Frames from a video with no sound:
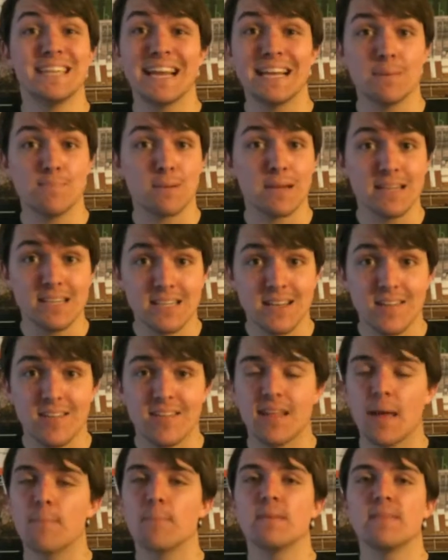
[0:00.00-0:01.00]
Daily Blind could
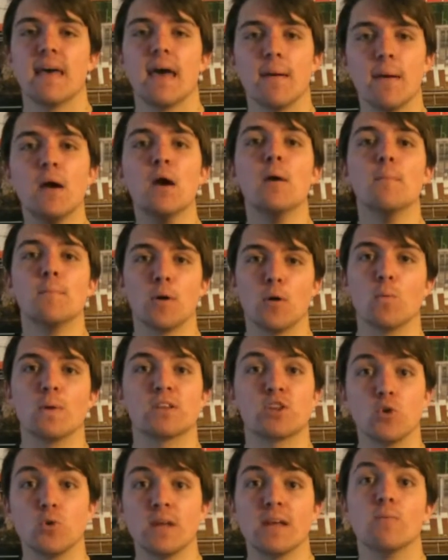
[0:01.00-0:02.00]
step in there. But
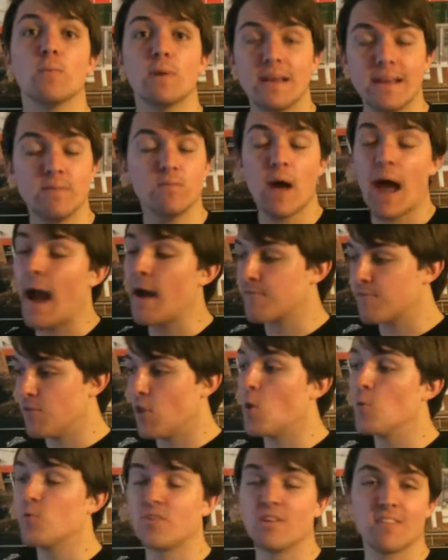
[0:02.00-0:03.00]
we have
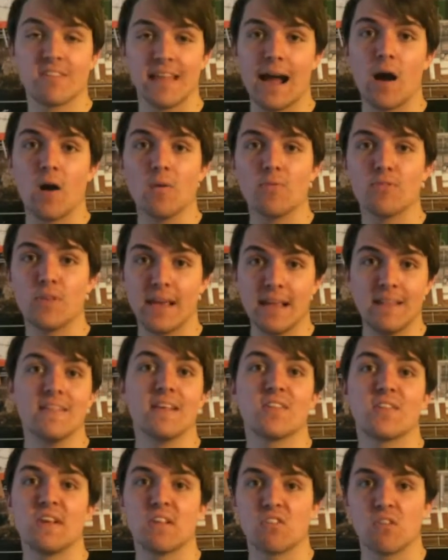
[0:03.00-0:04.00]
noticed now that in
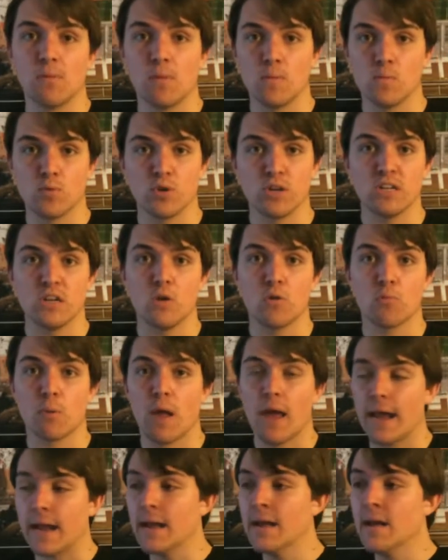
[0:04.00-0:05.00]
the system that Mourinho is
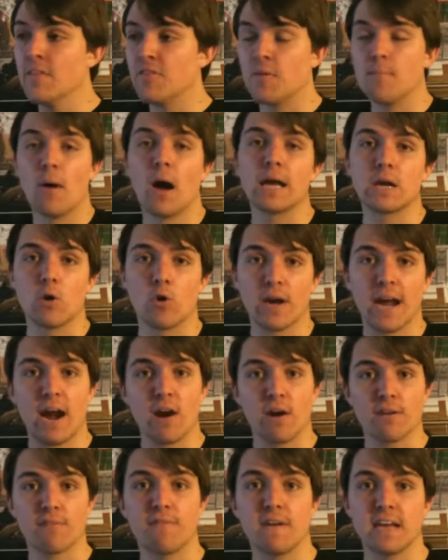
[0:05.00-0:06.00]
playing, the Michael
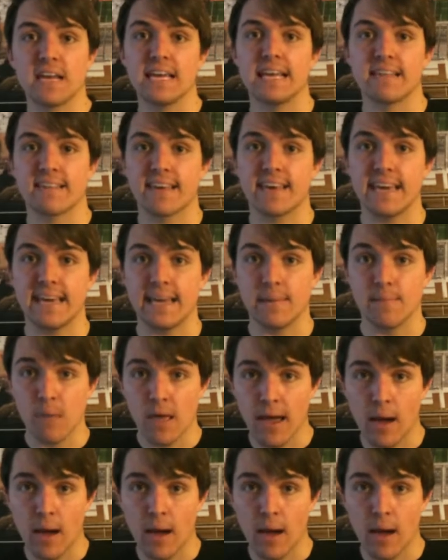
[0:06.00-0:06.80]
Carrick figure is key,